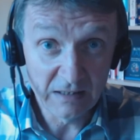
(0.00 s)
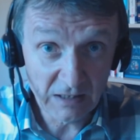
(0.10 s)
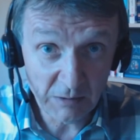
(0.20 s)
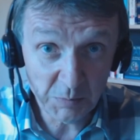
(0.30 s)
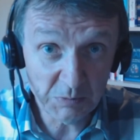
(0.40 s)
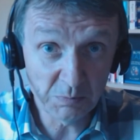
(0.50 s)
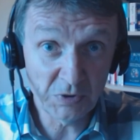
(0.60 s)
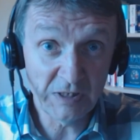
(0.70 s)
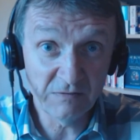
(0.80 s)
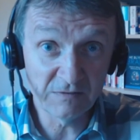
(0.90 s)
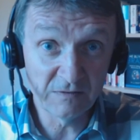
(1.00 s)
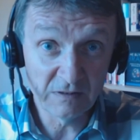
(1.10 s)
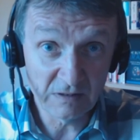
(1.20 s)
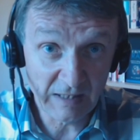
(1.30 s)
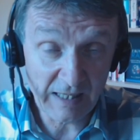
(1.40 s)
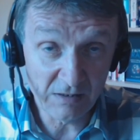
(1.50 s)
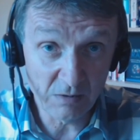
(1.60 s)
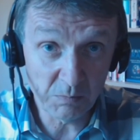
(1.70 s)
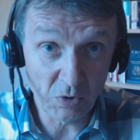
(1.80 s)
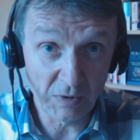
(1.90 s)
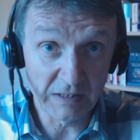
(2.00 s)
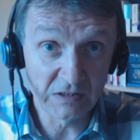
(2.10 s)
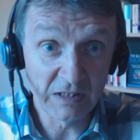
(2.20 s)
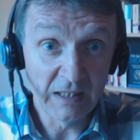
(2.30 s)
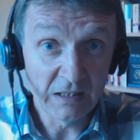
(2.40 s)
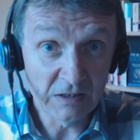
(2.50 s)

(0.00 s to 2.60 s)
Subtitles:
Keep it brief, get the points.